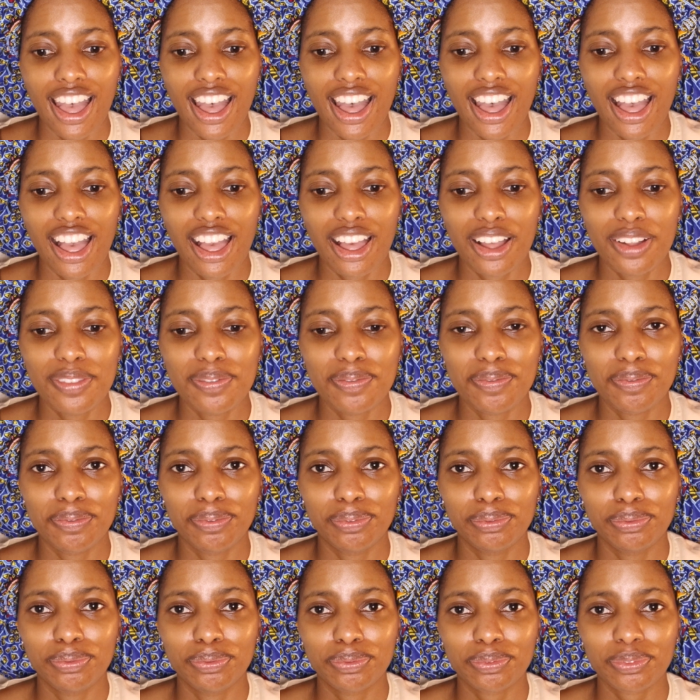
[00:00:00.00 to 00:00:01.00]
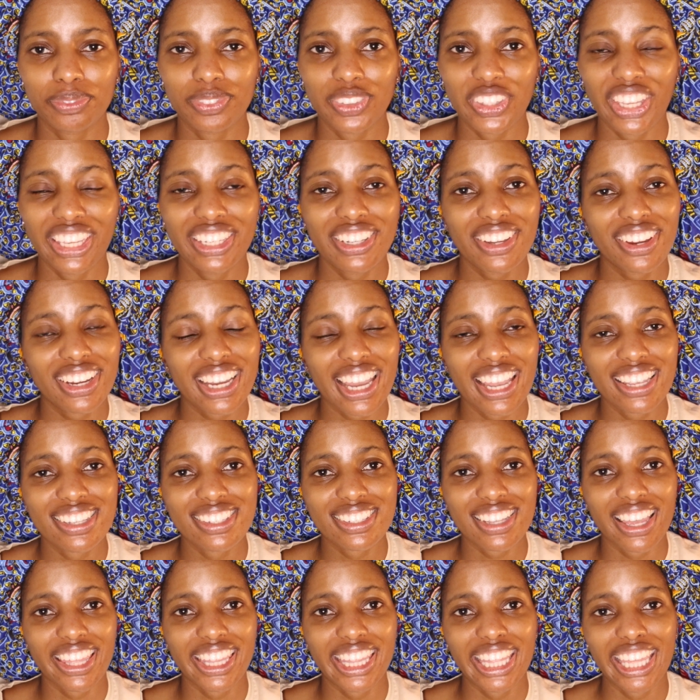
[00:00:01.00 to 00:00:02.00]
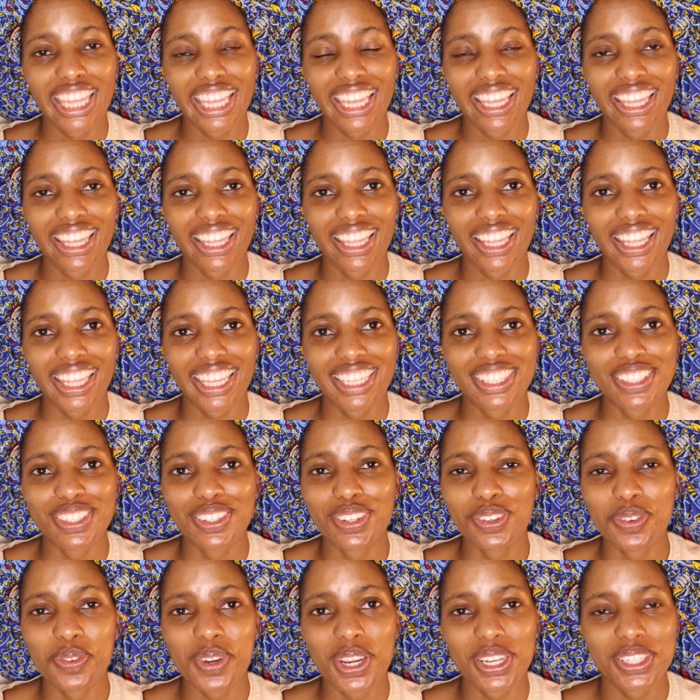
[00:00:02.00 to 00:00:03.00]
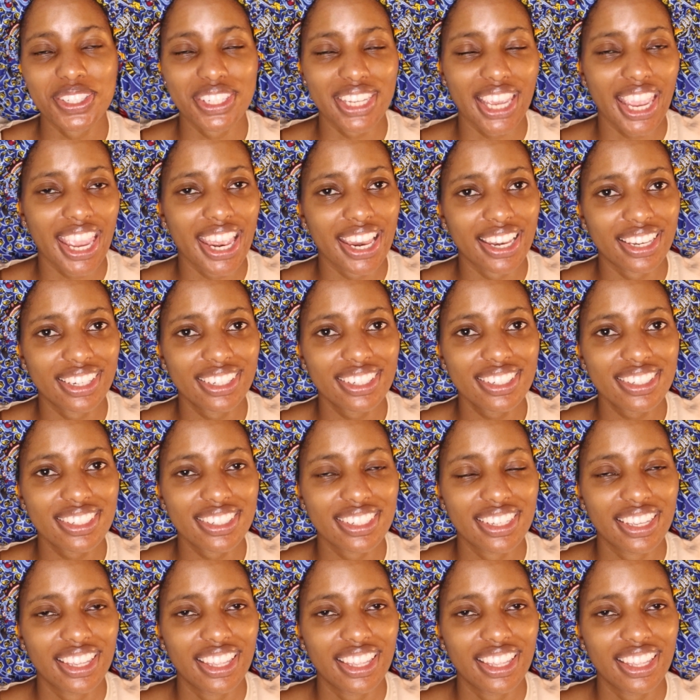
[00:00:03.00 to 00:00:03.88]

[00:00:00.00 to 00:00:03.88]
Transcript: And yeah, guys, I think it's a good way to end